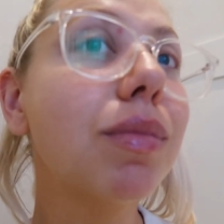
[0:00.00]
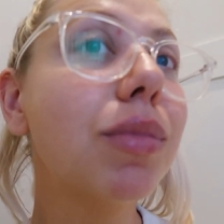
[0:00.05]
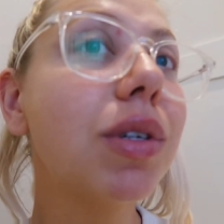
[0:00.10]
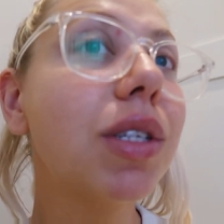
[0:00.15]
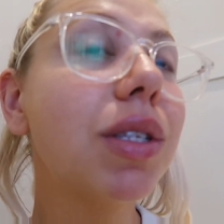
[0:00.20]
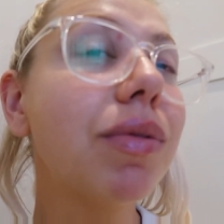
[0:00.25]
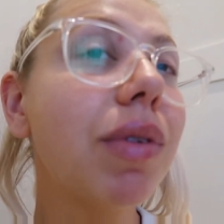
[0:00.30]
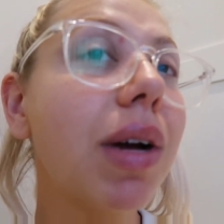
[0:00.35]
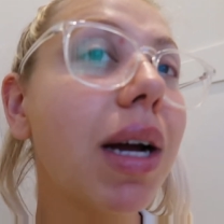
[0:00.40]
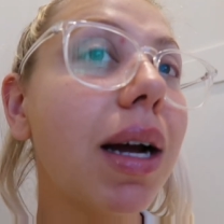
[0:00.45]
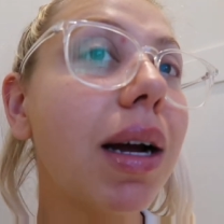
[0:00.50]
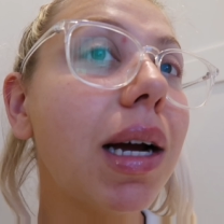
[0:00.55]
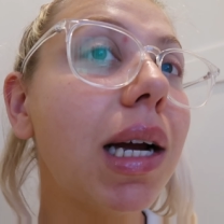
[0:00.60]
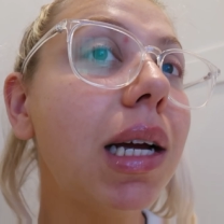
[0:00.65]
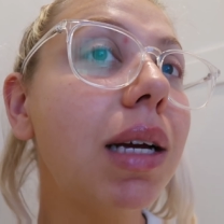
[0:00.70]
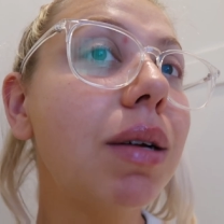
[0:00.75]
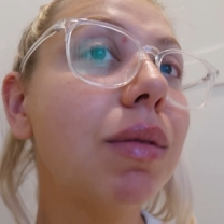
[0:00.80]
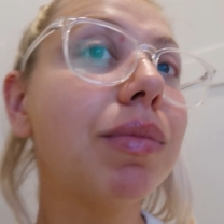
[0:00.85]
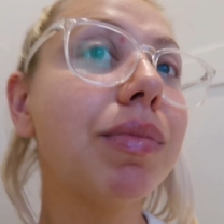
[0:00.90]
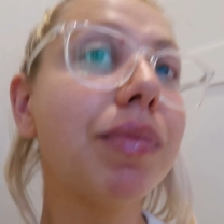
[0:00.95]
But it's
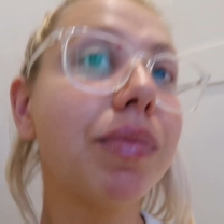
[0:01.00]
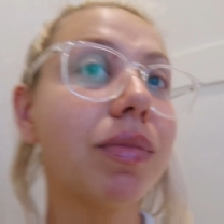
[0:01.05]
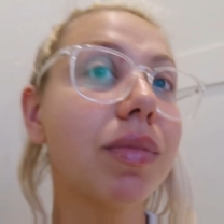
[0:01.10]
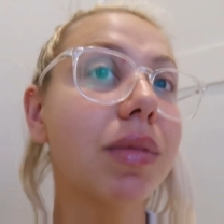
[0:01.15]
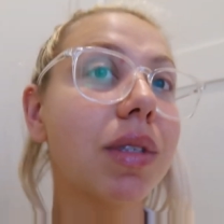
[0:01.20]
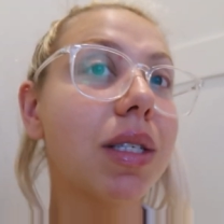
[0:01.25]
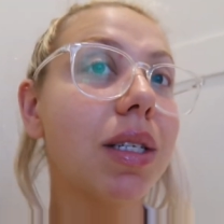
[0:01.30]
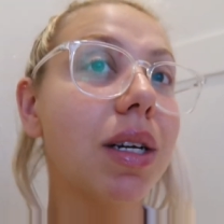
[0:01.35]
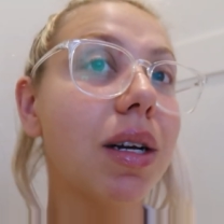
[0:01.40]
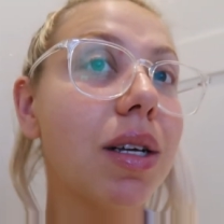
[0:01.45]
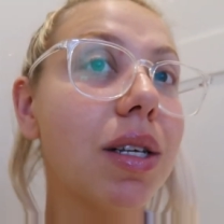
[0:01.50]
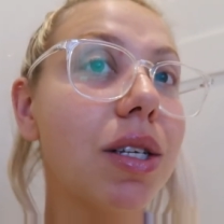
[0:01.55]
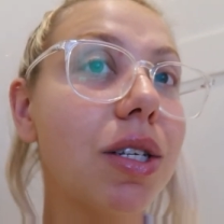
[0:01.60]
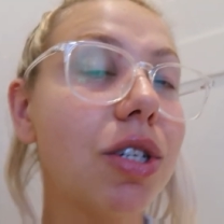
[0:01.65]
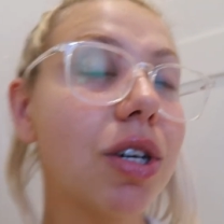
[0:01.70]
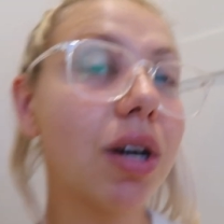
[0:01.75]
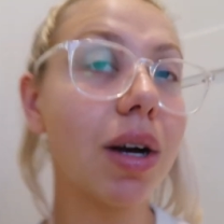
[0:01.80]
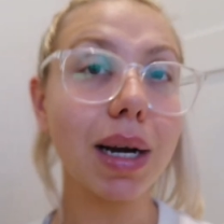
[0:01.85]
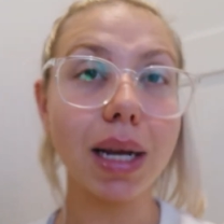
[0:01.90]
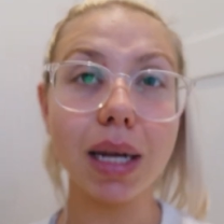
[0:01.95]
very, it's nice
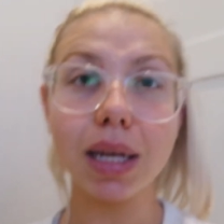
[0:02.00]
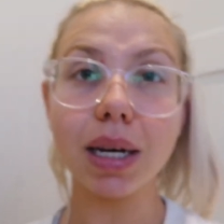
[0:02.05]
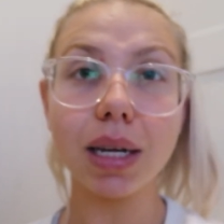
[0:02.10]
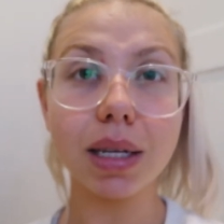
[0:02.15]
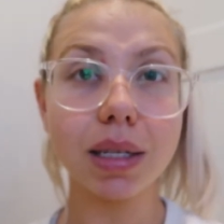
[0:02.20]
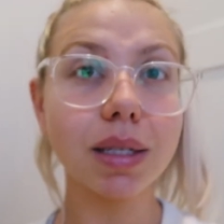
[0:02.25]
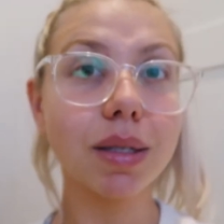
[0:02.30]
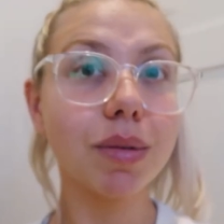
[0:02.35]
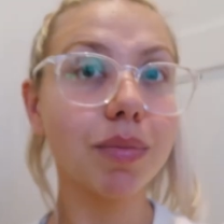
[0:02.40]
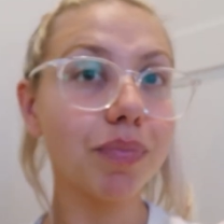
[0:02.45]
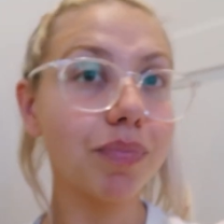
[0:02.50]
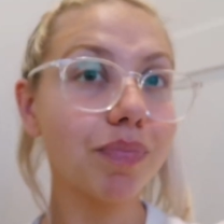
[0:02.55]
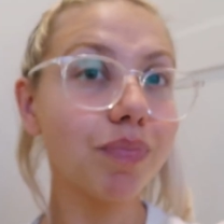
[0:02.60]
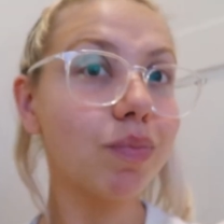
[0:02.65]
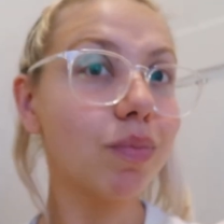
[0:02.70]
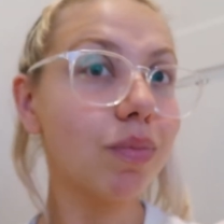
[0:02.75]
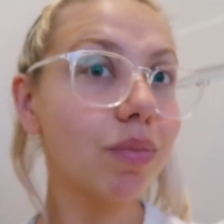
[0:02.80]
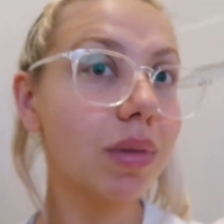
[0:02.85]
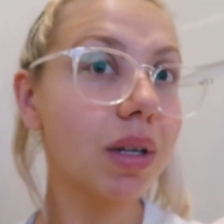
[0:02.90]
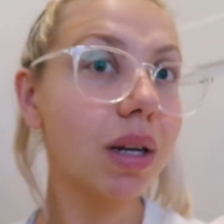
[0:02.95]
and shiny, it is
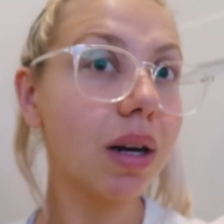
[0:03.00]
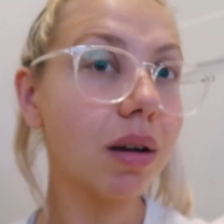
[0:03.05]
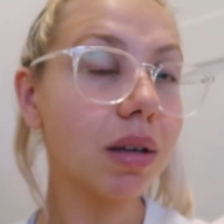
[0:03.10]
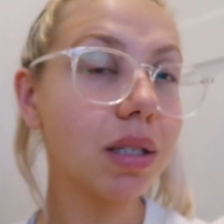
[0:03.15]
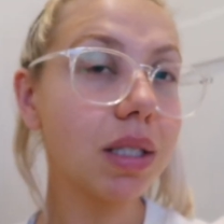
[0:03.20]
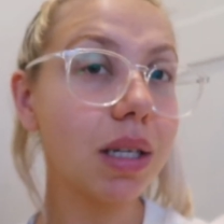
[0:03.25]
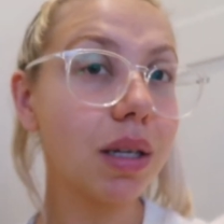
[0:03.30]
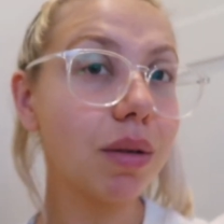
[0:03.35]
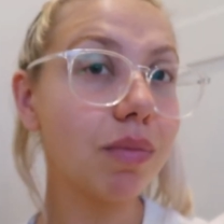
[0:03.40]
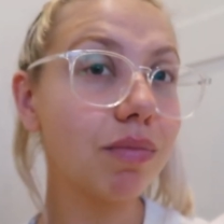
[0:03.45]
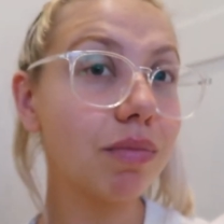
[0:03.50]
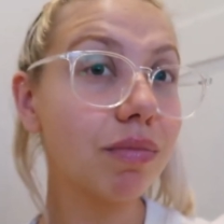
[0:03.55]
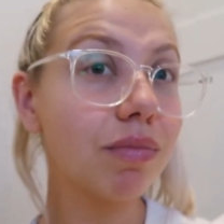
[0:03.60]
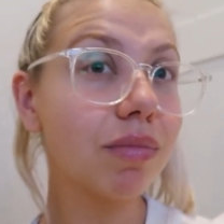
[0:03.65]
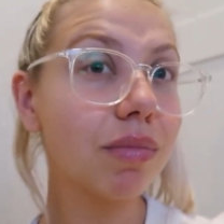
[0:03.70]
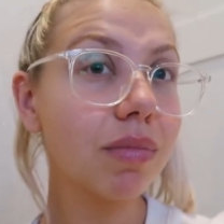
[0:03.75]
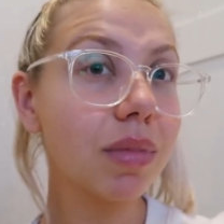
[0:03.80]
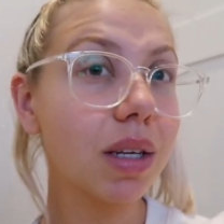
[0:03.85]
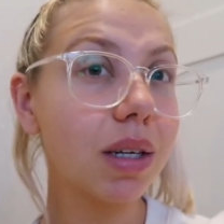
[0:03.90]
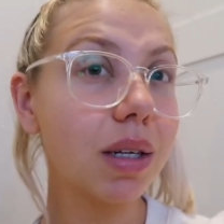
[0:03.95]
glossy.
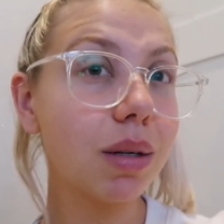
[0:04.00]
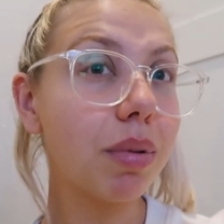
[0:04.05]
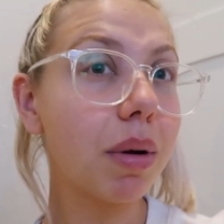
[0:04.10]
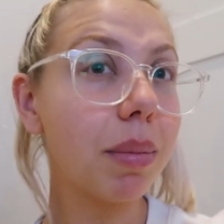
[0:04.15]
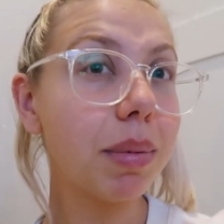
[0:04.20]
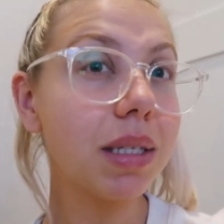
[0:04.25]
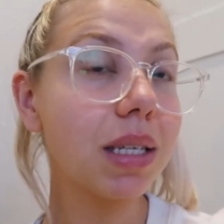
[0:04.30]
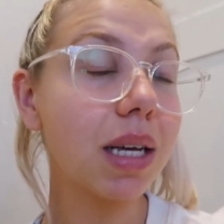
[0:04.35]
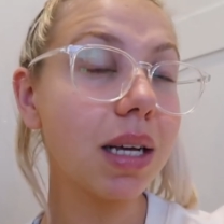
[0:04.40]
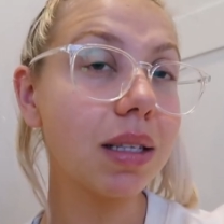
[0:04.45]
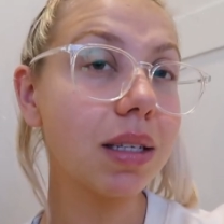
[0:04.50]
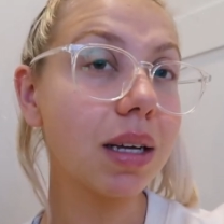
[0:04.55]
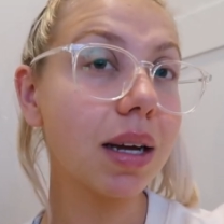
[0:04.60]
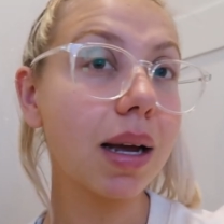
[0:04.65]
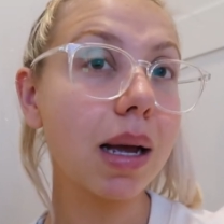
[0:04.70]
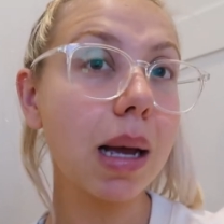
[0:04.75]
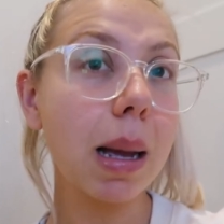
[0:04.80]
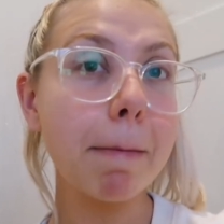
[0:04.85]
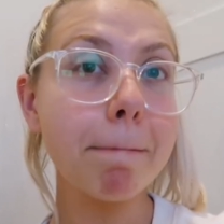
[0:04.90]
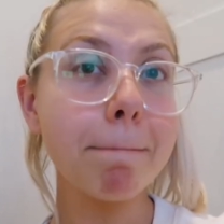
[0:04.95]
I'd probably say it's
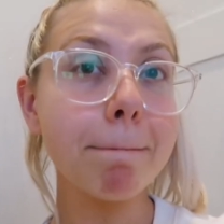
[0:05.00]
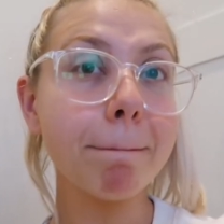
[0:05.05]
like